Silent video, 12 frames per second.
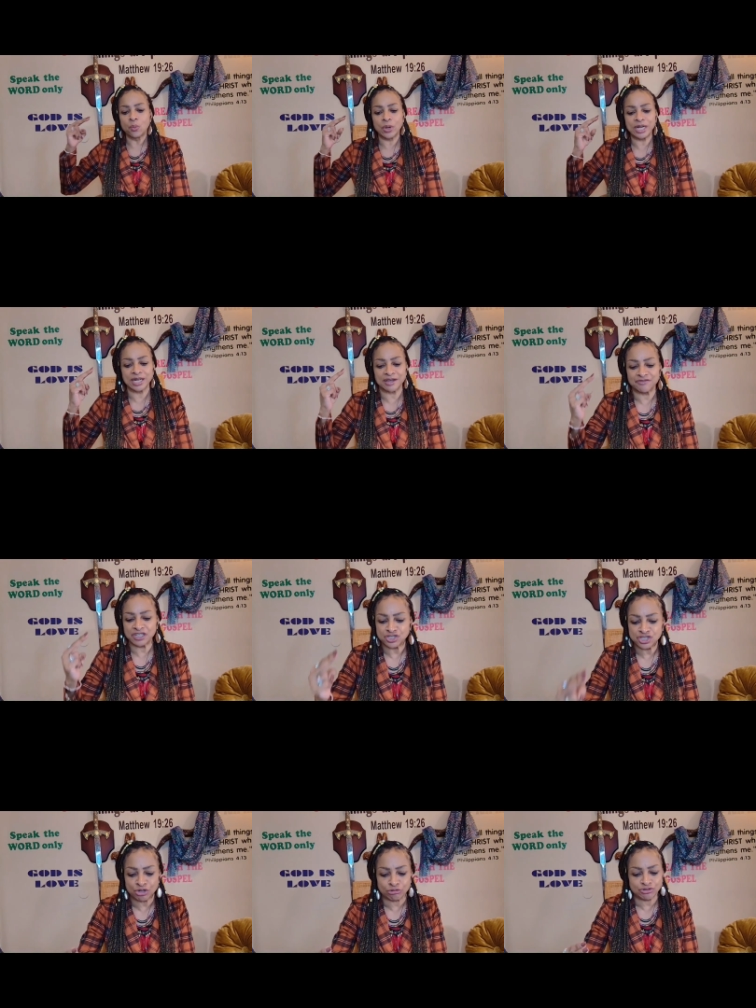we love the
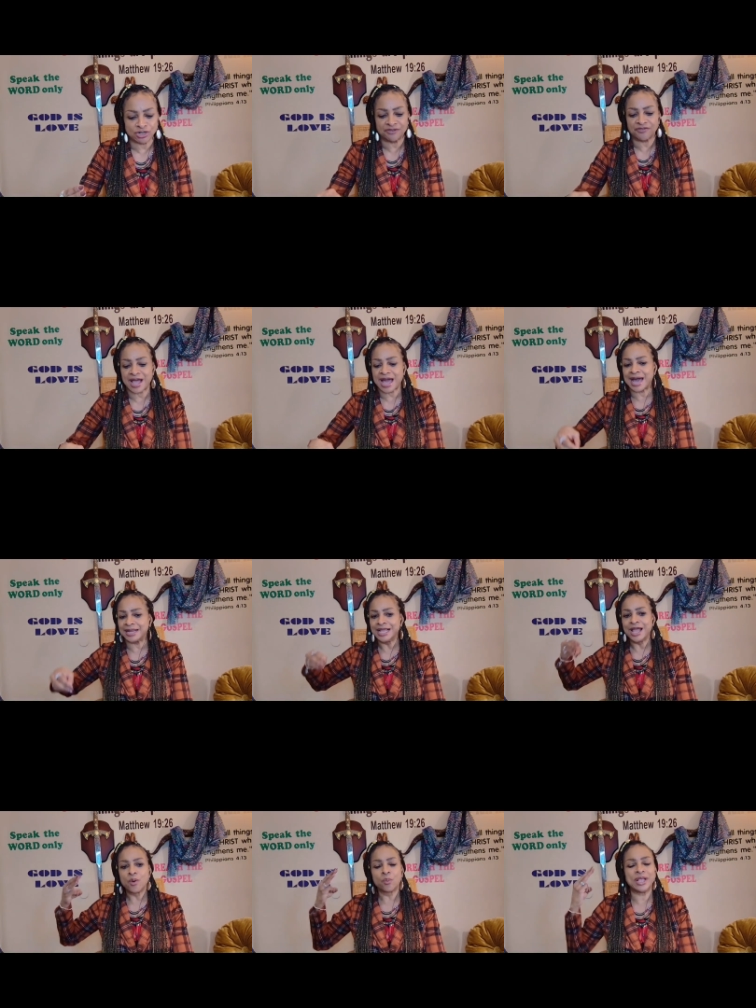children of God,
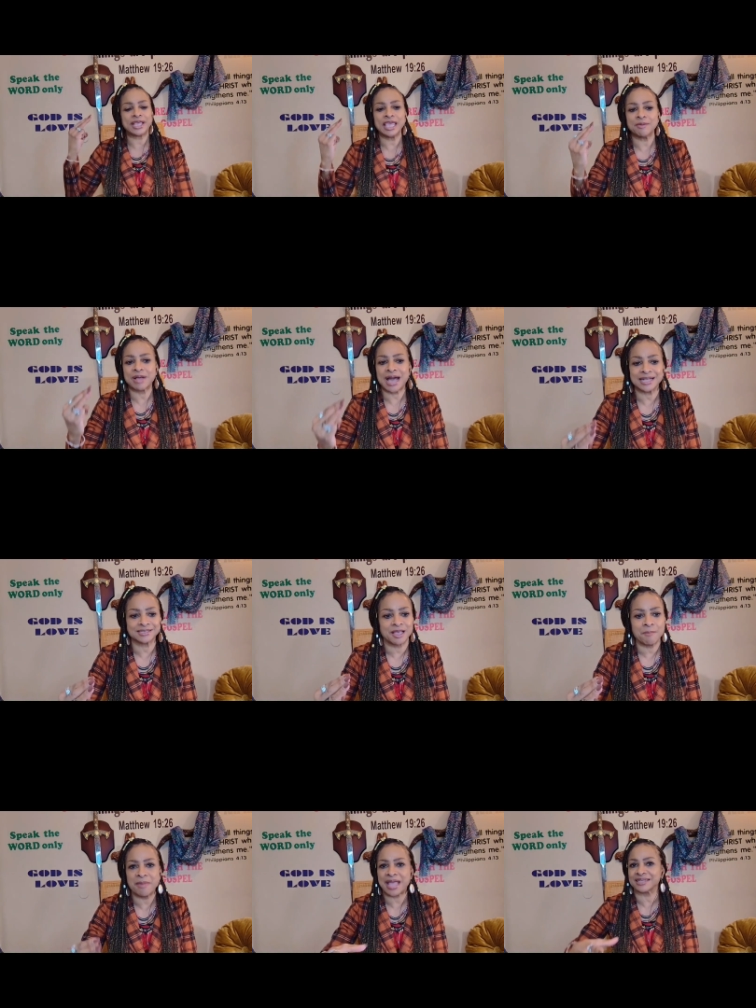we keep God's
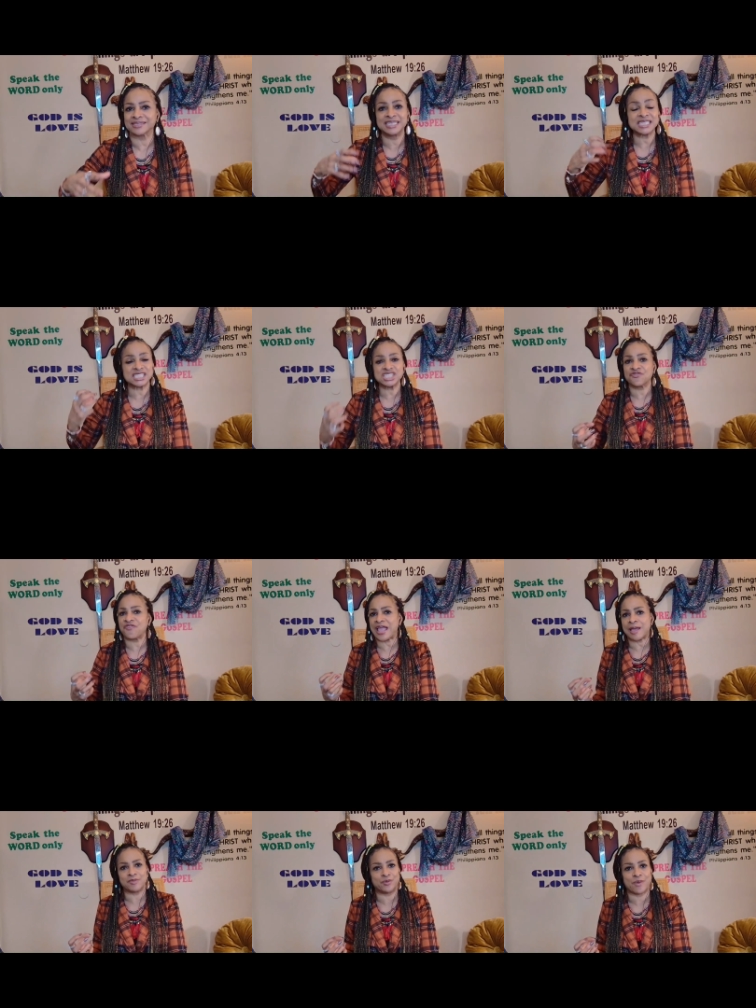commands. This is
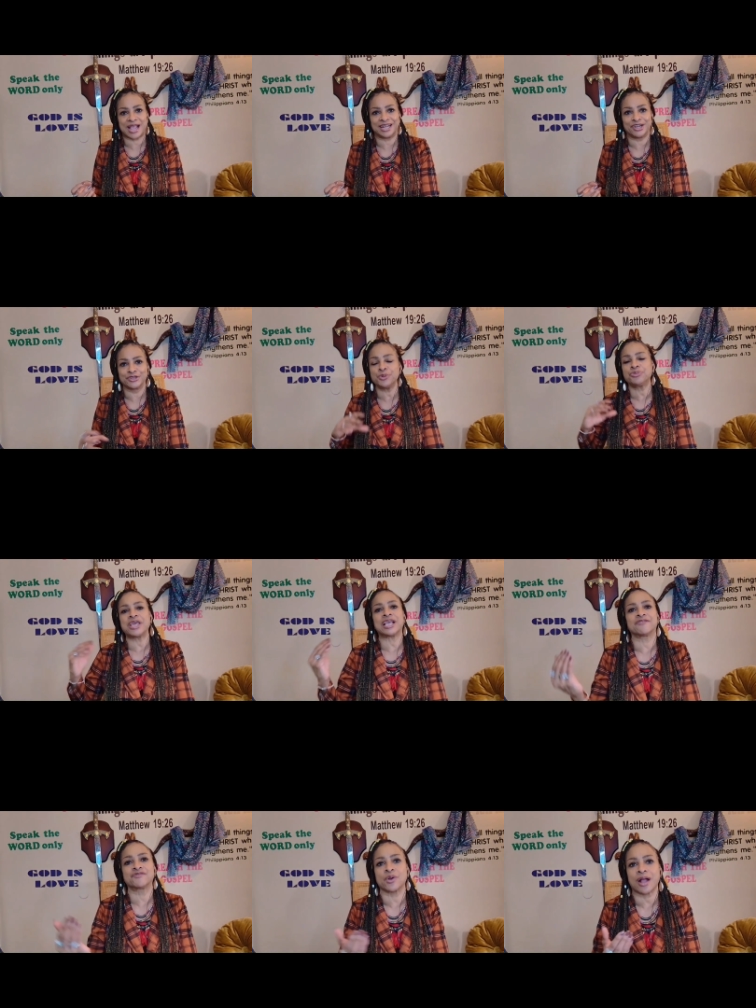family right here. You
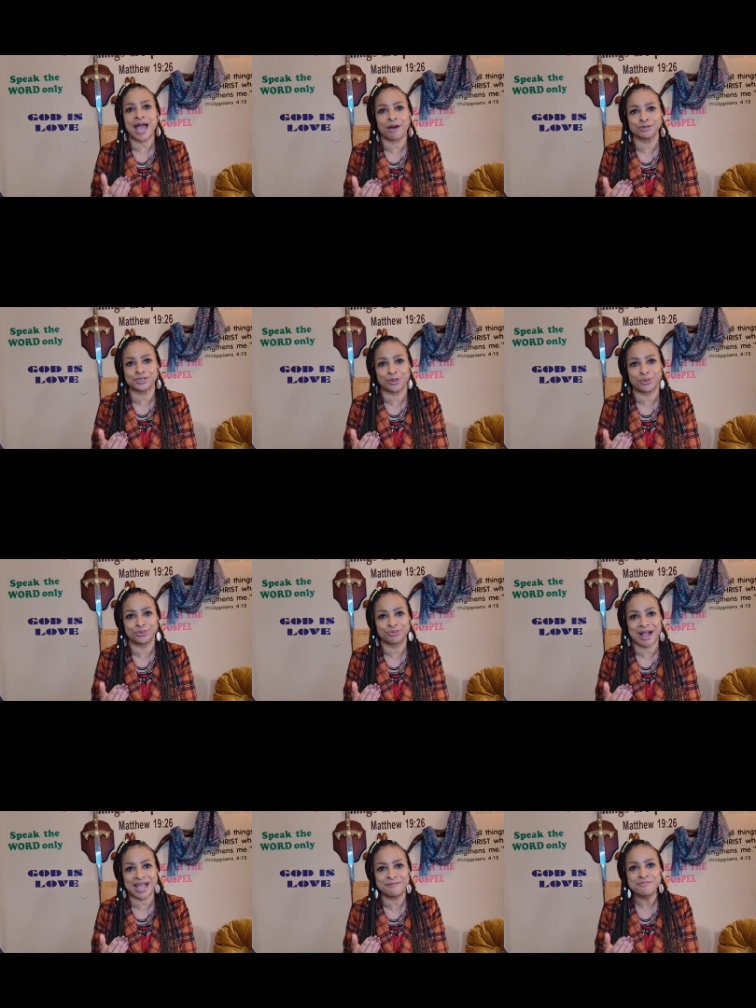think of your household,
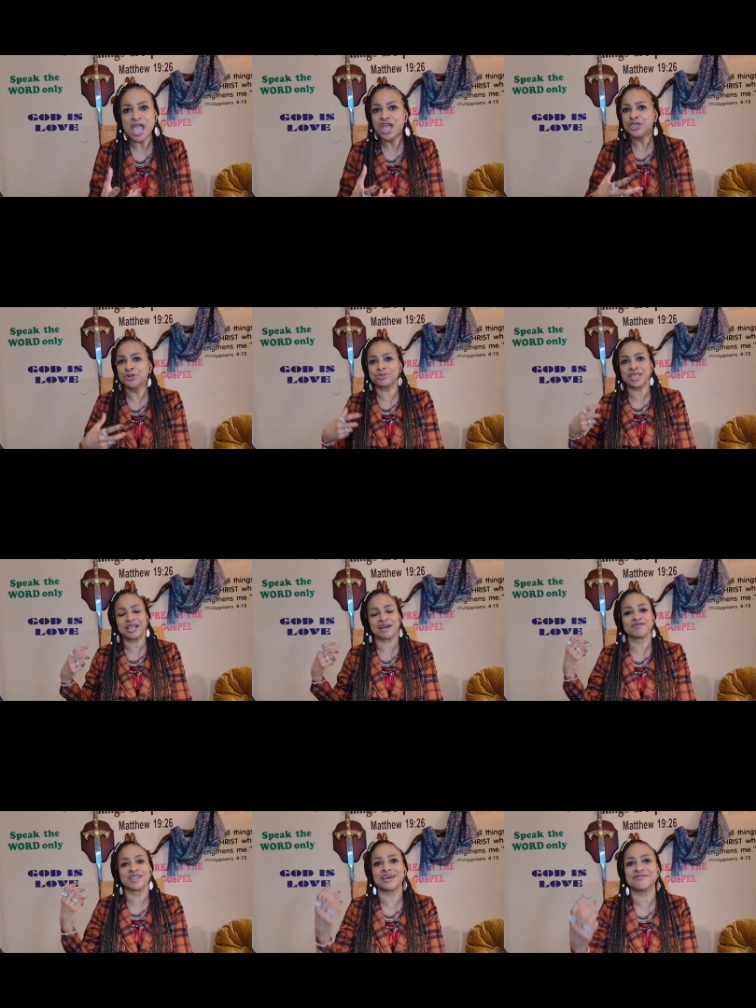right? You think
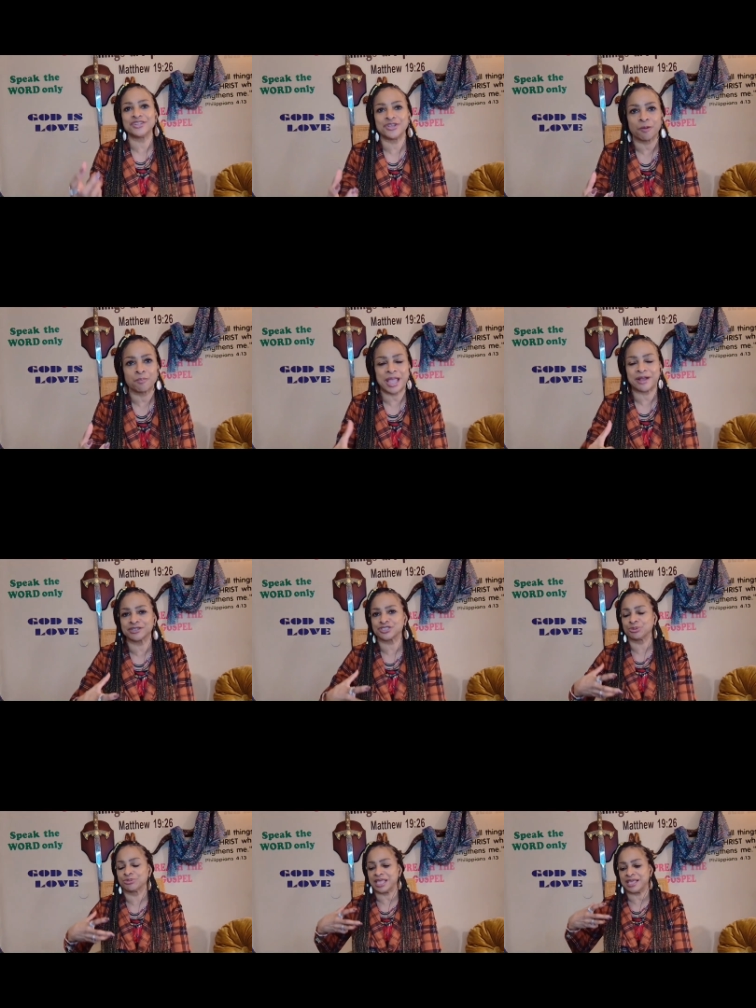of loving your
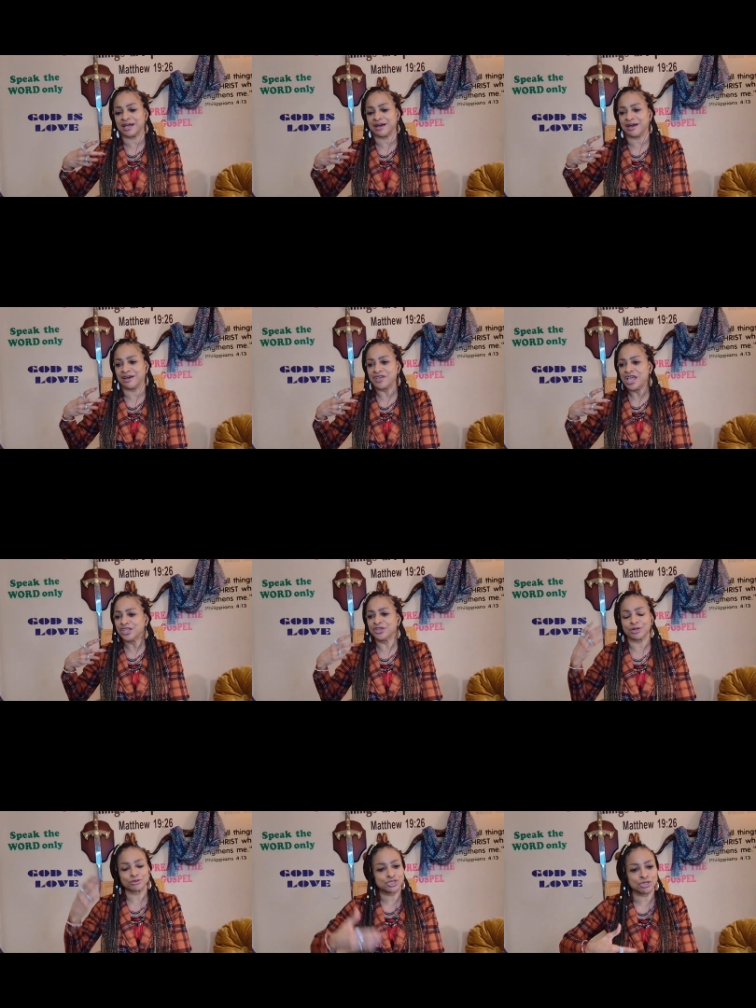parents. You think of,
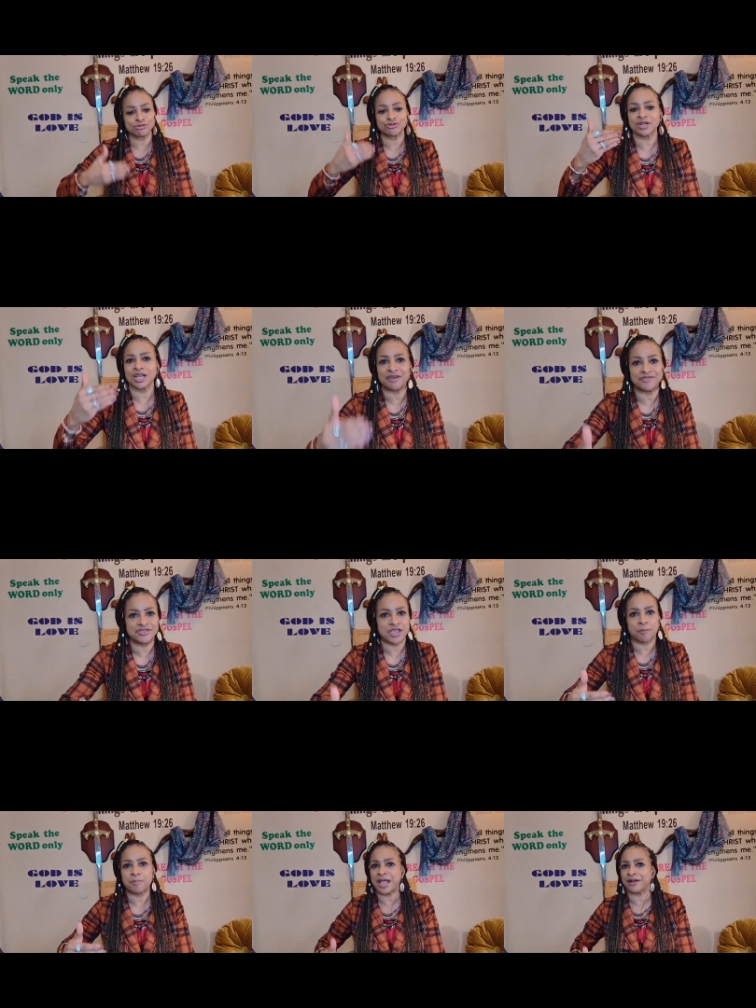children loving
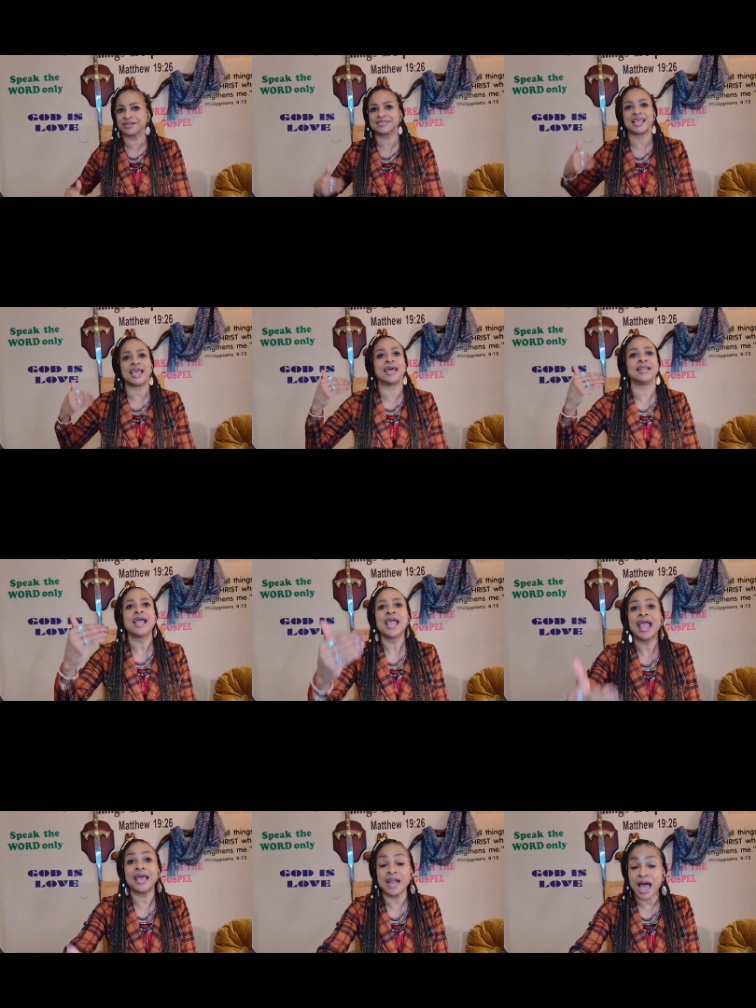their parents and
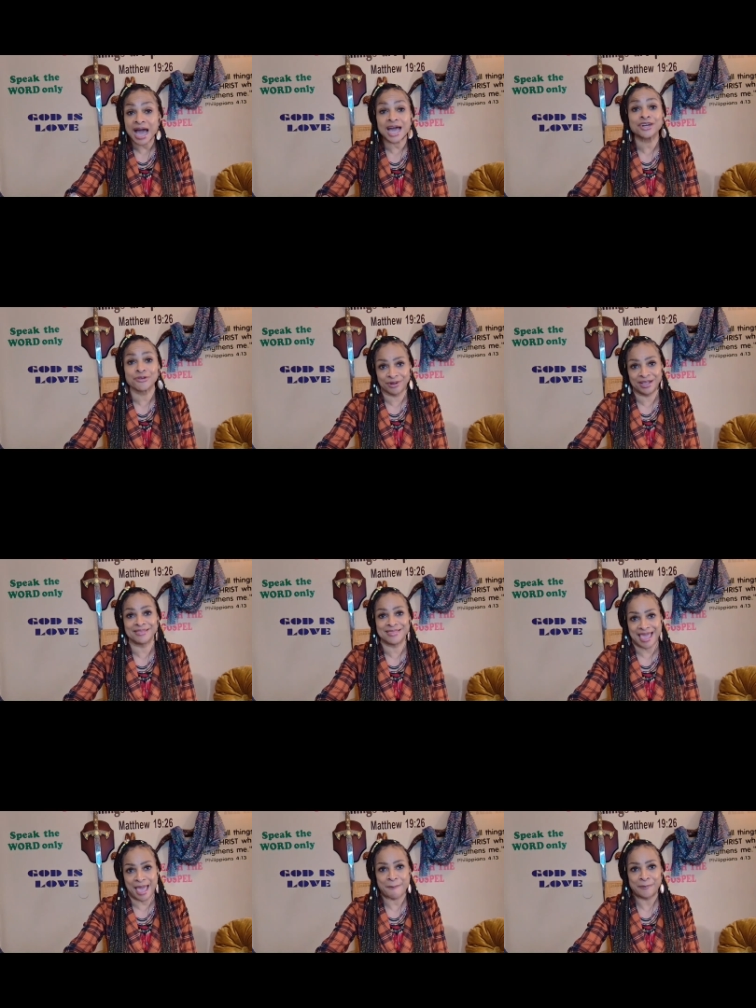honoring
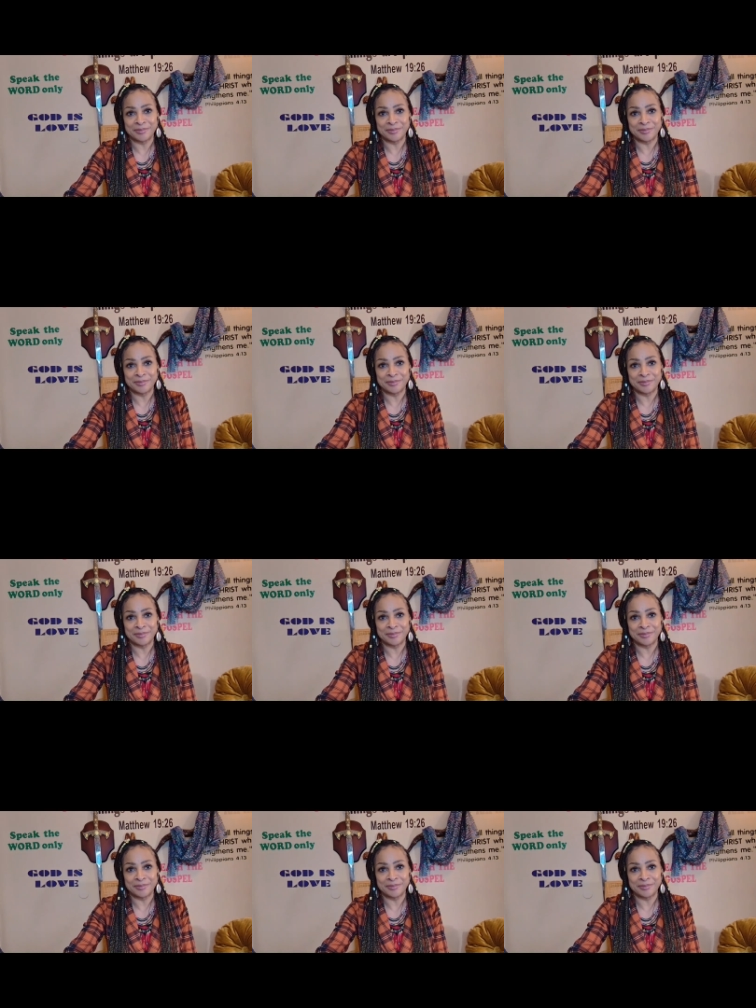them,